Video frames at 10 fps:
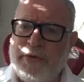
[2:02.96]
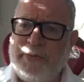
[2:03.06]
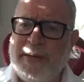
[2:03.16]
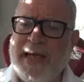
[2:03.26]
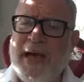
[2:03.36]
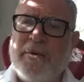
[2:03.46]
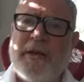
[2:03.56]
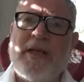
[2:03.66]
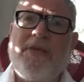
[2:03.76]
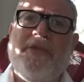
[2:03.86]
to speak out
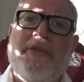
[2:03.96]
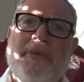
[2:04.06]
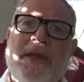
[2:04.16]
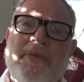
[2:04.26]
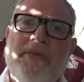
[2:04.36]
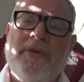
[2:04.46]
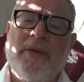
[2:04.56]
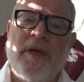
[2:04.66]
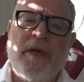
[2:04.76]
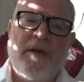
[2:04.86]
against, and we have
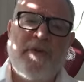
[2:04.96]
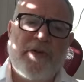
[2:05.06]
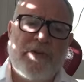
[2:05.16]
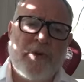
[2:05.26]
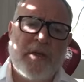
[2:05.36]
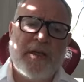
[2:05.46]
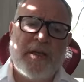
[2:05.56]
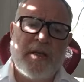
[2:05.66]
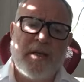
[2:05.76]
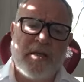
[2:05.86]
to, for
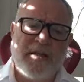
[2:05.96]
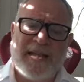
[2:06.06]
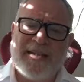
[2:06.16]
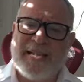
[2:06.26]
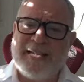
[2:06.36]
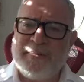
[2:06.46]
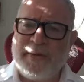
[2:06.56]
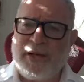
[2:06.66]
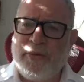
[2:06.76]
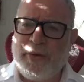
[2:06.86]
surely, not let them
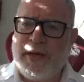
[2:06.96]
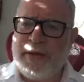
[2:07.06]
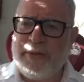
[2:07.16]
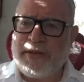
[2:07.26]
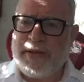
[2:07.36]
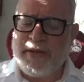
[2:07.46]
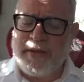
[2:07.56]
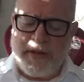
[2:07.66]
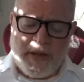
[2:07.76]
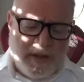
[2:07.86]
get away with
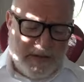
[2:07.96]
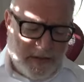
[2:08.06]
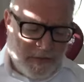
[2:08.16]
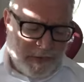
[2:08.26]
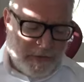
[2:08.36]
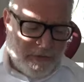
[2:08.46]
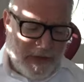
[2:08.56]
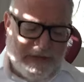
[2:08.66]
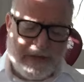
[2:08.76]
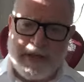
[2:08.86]
their terrible
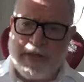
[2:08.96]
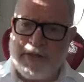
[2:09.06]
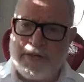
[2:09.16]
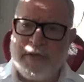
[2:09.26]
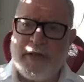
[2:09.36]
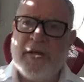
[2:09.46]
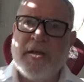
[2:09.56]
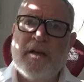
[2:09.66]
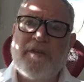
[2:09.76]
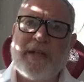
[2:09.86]
atrocities of
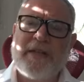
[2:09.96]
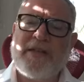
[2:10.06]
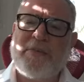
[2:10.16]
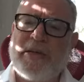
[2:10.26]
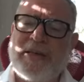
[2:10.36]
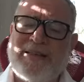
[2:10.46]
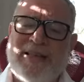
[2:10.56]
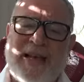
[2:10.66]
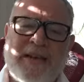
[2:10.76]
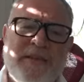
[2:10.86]
anti-Semitic
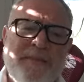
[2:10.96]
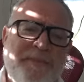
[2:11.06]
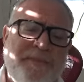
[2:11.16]
attacks.